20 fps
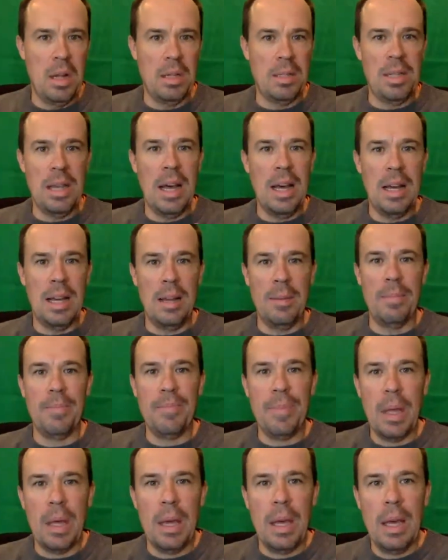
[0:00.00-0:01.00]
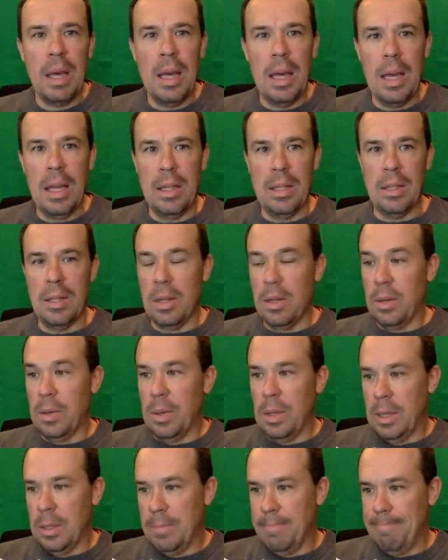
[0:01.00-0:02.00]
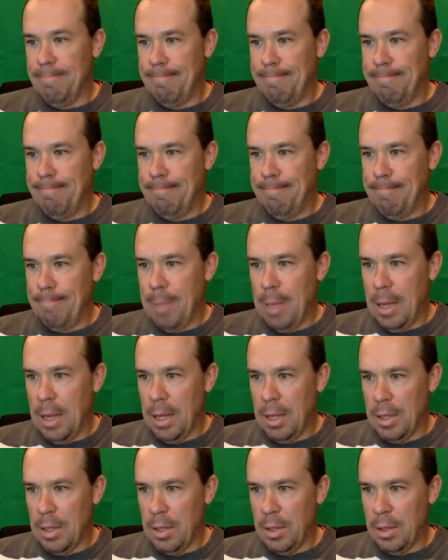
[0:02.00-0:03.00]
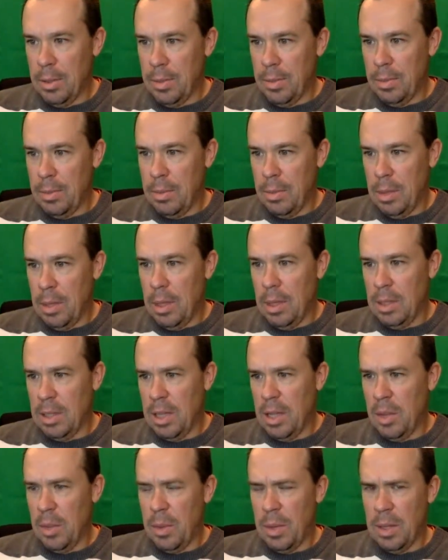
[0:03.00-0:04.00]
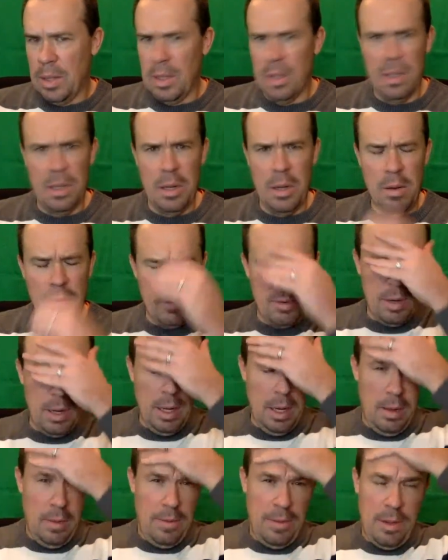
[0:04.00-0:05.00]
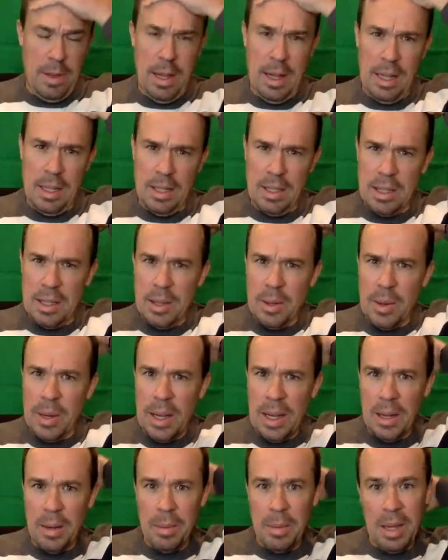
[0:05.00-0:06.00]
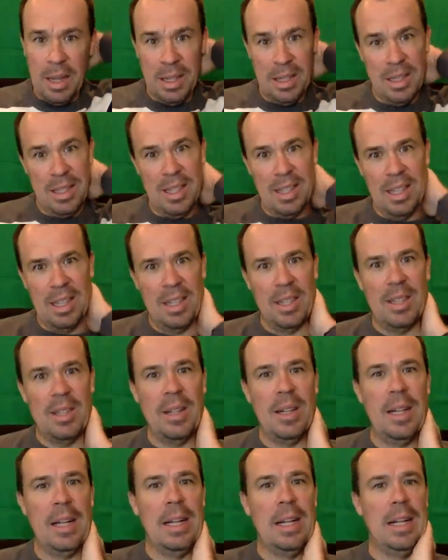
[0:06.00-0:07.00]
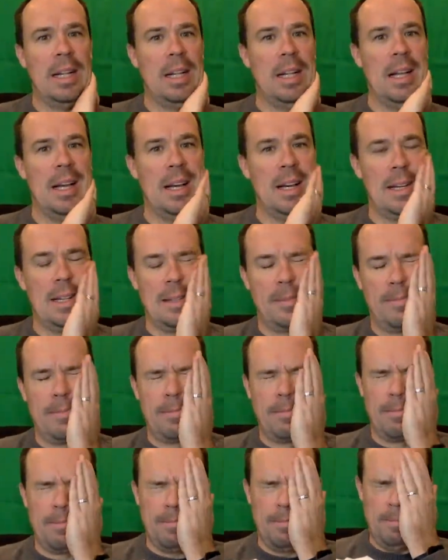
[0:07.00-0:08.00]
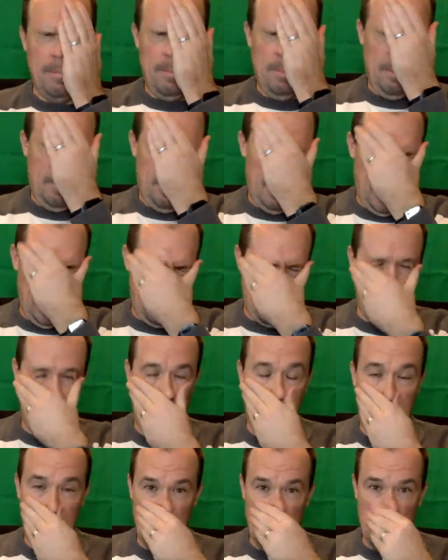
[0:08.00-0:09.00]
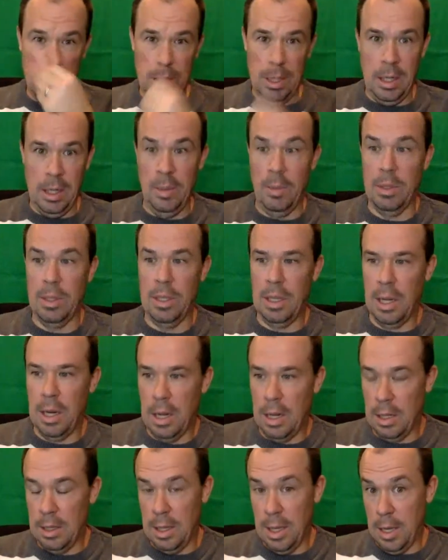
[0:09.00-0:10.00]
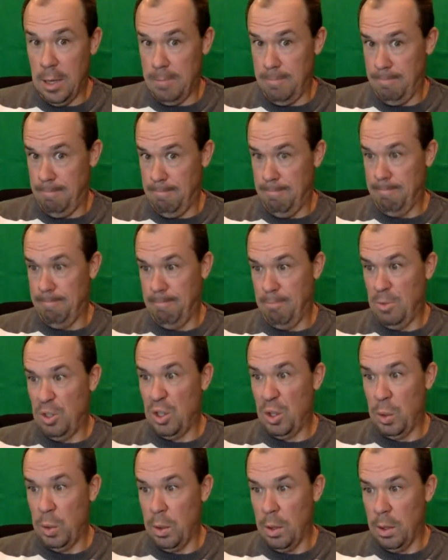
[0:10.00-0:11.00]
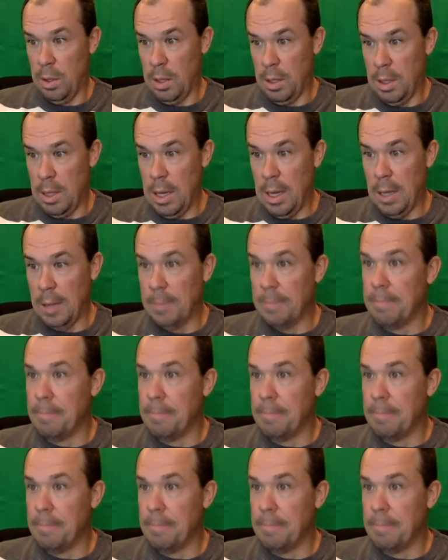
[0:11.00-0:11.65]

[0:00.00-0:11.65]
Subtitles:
time. And so, so Southwest isn't offering any flights to him until like March. He wants to get out of town sooner than that.